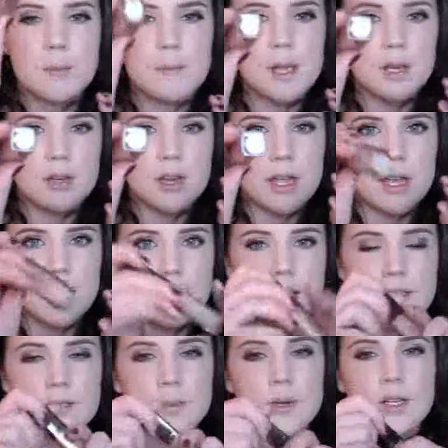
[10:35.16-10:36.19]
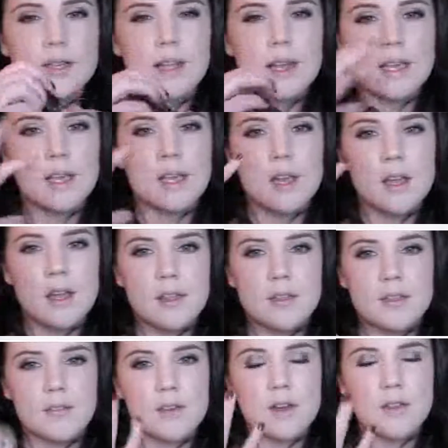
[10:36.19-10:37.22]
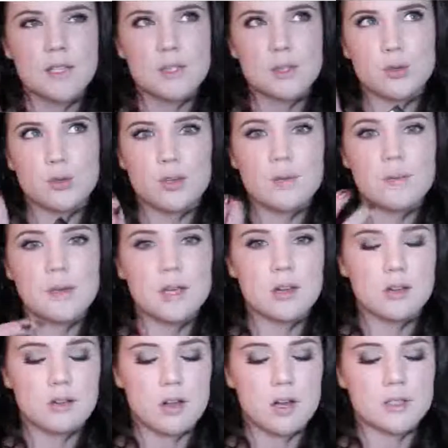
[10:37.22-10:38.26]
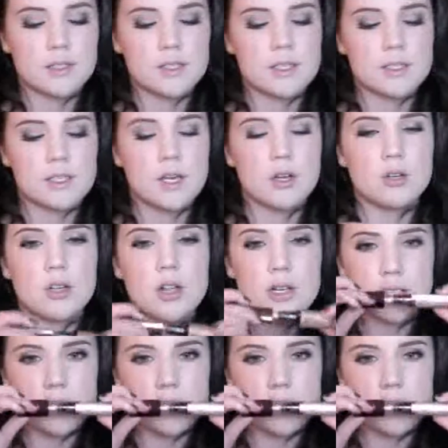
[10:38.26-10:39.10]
Yeah, Bare Naked. It's one of like, they've got these creamier glosses, and her